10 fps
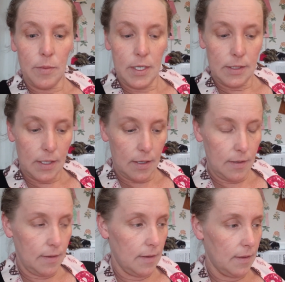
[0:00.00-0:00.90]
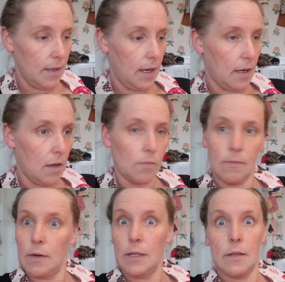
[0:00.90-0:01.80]
pizza, and I'll
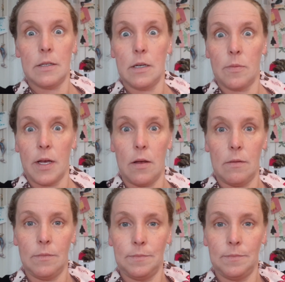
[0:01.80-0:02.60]
ring the dinner bell.